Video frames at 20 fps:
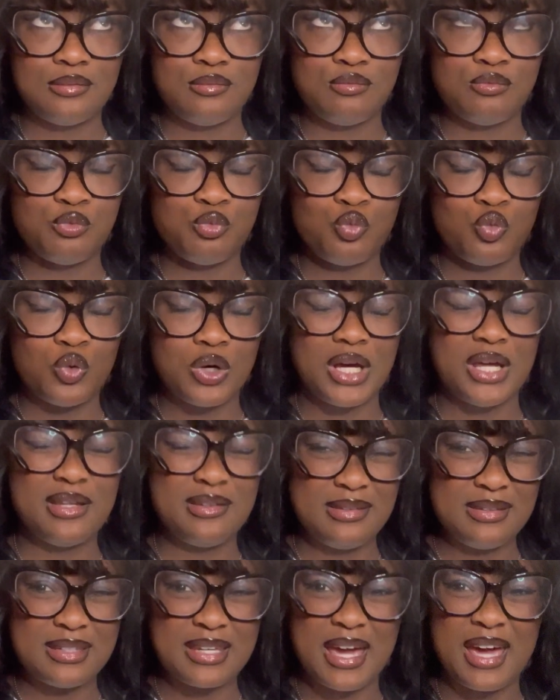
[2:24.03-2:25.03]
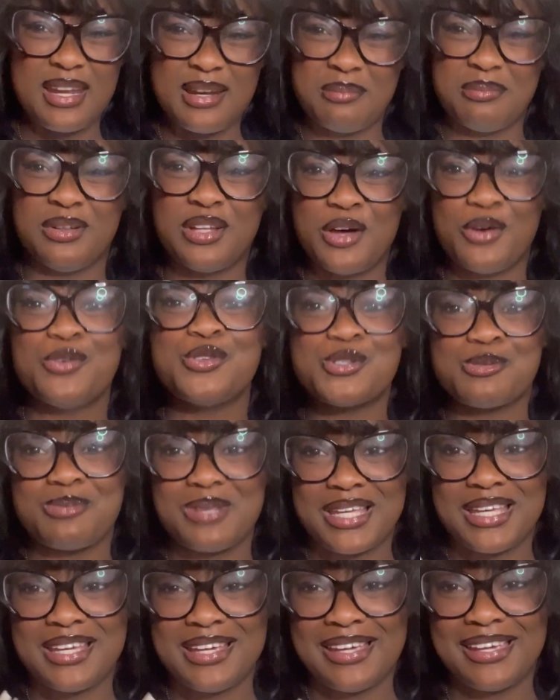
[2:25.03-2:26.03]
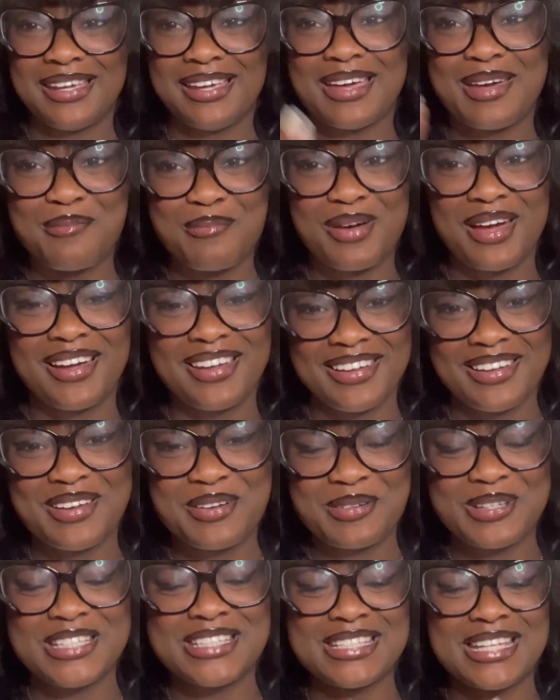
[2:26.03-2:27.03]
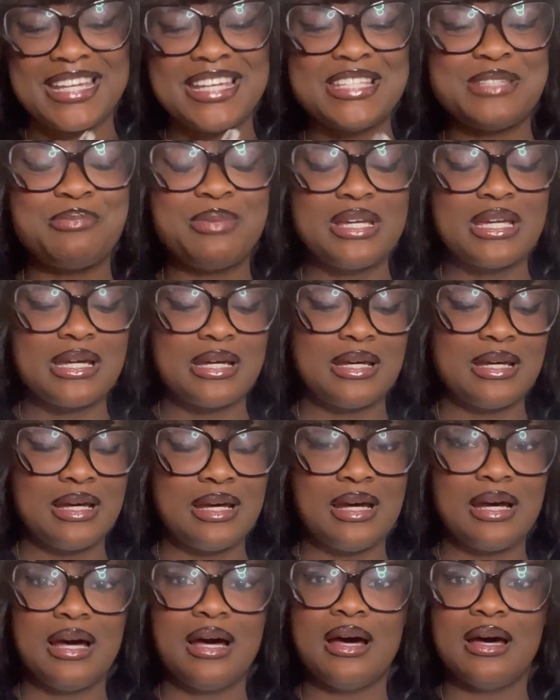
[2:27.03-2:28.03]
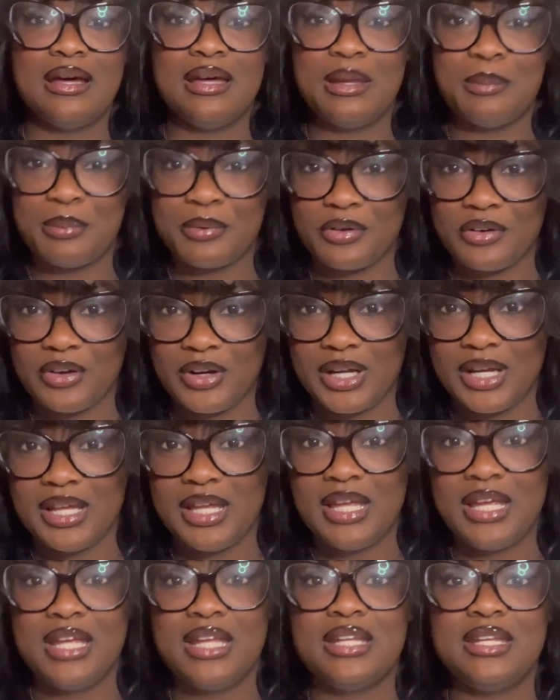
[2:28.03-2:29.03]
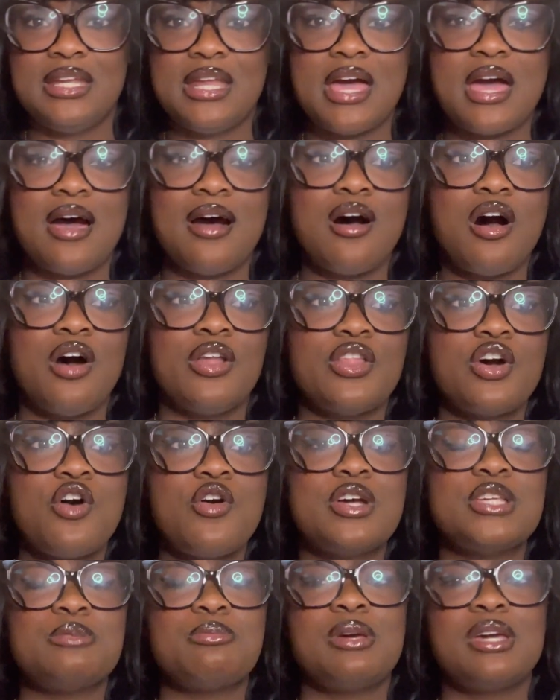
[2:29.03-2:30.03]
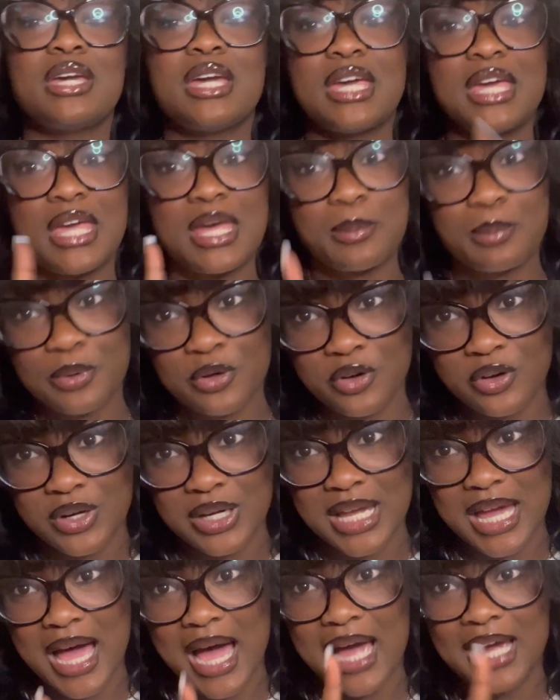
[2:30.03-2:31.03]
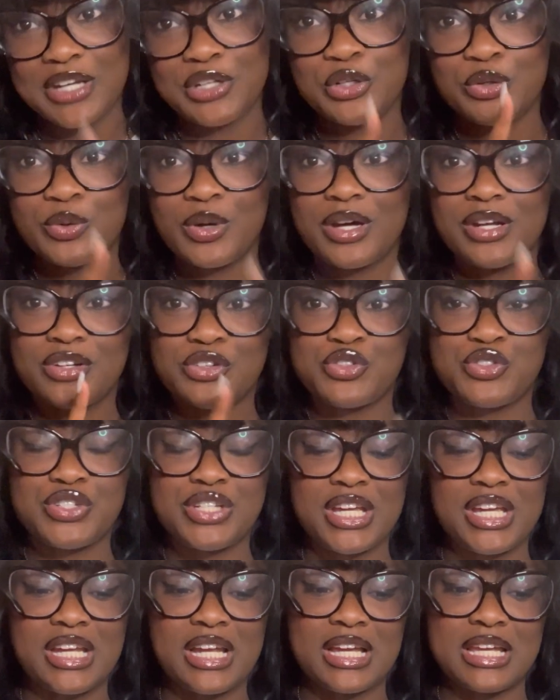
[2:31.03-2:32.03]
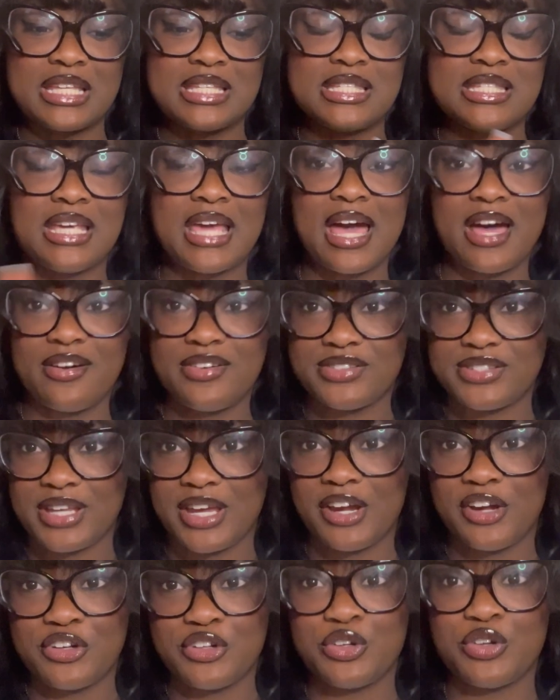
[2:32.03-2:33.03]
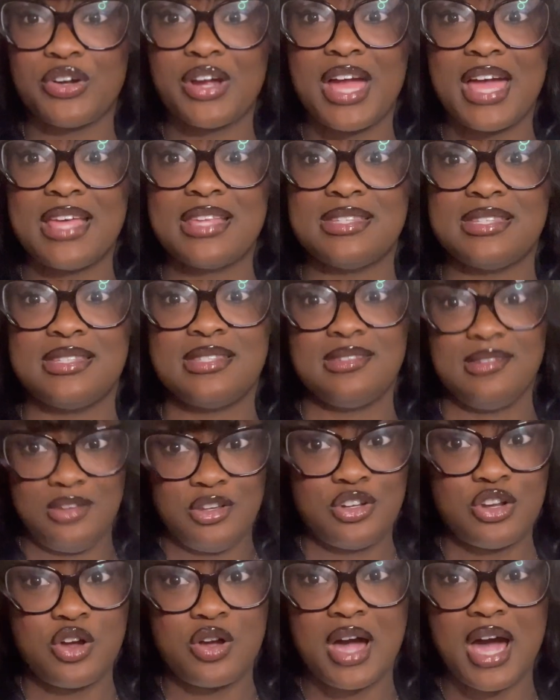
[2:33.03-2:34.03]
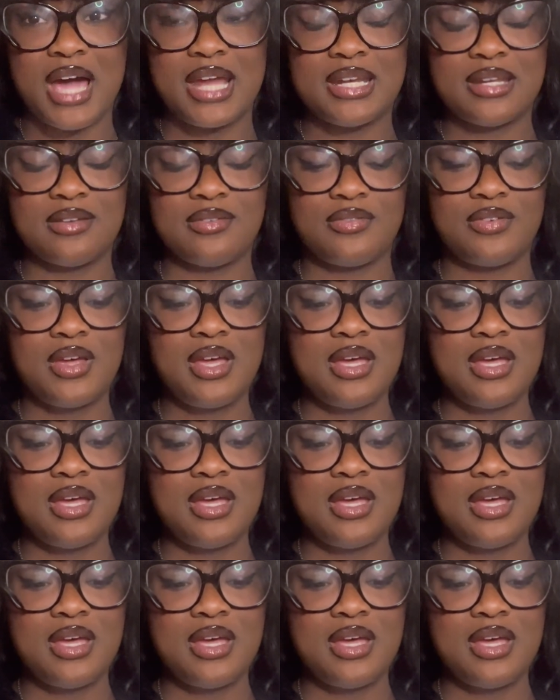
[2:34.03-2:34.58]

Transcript: what kind of blows me about him is that he's being a hypocrite. Now, although he's being a hypocrite, I do understand. I can see how his character has, kind of